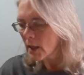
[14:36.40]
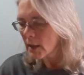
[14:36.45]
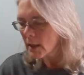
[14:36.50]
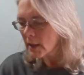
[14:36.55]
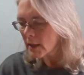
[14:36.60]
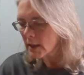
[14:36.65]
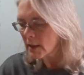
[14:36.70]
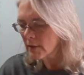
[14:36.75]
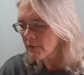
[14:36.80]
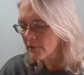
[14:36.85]

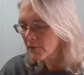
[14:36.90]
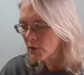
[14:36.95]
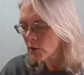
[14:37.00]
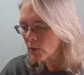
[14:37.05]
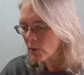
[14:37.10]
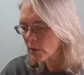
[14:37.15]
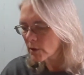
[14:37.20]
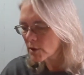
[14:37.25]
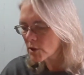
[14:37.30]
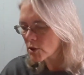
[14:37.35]
If you
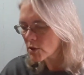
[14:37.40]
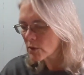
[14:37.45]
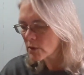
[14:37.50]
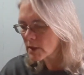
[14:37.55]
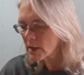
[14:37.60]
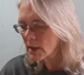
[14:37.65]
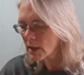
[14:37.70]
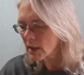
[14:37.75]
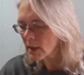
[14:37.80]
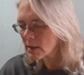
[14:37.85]
were to
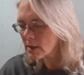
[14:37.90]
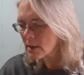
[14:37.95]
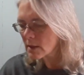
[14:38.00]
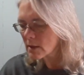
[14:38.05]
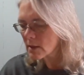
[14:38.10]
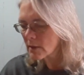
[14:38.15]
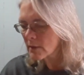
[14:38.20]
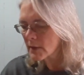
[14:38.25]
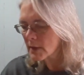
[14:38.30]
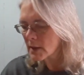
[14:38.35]
get
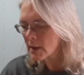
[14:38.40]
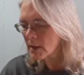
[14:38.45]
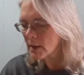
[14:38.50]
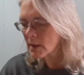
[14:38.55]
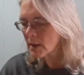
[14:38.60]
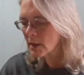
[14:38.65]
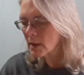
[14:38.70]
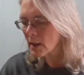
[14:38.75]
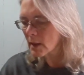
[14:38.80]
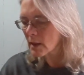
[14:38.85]

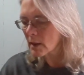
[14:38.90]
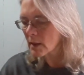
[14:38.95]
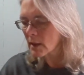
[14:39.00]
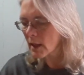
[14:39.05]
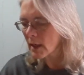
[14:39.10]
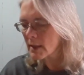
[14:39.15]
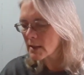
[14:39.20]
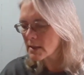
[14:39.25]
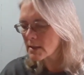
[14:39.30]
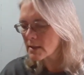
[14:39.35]
the
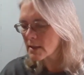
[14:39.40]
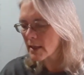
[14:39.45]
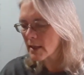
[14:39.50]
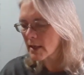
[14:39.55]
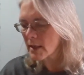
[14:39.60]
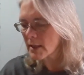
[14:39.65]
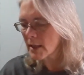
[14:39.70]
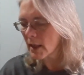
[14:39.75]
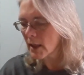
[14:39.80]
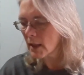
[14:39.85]

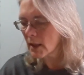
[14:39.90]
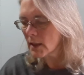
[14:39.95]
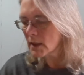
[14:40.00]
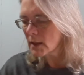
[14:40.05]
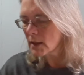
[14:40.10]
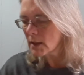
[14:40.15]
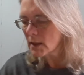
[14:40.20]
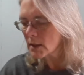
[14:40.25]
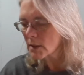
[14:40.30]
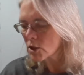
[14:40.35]
Luxada
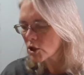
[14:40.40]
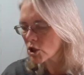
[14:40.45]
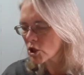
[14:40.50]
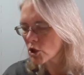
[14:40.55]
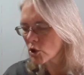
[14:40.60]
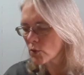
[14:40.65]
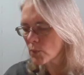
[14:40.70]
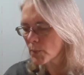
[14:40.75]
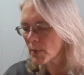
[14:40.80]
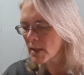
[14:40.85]

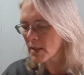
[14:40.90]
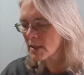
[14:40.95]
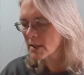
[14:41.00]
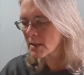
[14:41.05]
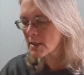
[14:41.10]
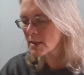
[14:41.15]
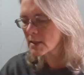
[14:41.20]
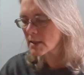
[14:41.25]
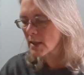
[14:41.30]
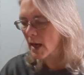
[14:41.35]
2-piece
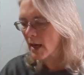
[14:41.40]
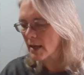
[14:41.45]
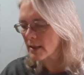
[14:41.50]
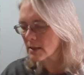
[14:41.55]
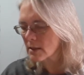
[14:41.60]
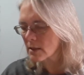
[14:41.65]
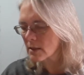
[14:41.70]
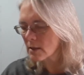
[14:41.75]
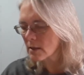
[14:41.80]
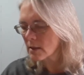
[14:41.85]

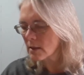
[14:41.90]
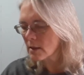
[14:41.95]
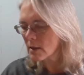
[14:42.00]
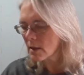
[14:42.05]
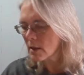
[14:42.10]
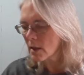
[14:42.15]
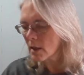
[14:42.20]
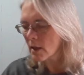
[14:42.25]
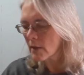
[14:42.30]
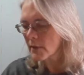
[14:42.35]
set
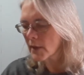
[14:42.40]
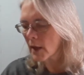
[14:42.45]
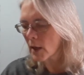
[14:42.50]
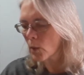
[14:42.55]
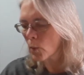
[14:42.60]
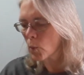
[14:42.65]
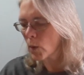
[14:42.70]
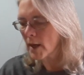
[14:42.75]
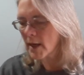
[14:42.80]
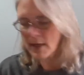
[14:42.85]

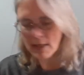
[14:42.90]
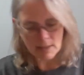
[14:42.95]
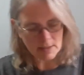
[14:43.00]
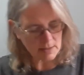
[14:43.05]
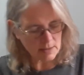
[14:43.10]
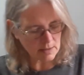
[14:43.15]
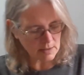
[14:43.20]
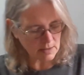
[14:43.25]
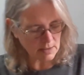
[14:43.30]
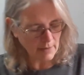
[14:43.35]
that weighs
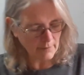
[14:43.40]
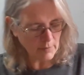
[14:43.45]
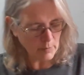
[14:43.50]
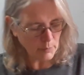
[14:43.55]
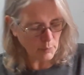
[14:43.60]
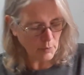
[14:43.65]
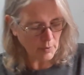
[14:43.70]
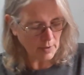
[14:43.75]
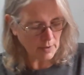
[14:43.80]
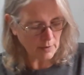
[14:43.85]

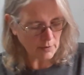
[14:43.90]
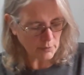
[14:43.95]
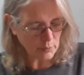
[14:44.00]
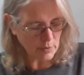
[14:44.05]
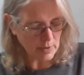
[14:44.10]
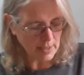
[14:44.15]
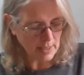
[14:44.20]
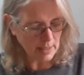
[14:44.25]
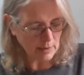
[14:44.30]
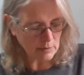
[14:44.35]

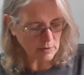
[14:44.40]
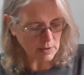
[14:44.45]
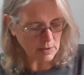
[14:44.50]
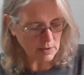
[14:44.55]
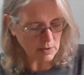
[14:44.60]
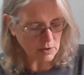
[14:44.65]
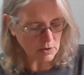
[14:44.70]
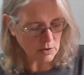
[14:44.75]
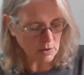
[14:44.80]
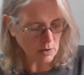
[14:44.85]
7.3
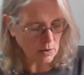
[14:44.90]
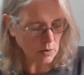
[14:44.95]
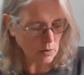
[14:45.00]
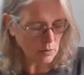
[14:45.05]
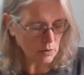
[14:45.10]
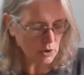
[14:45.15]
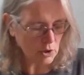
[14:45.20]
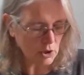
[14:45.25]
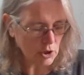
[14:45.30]
ounces, so